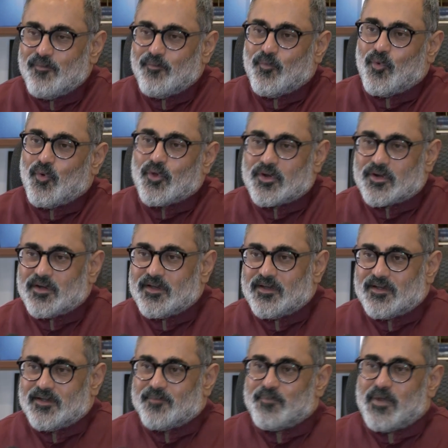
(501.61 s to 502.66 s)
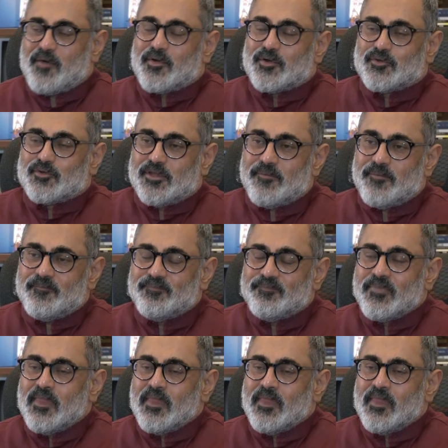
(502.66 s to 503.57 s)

more power to them.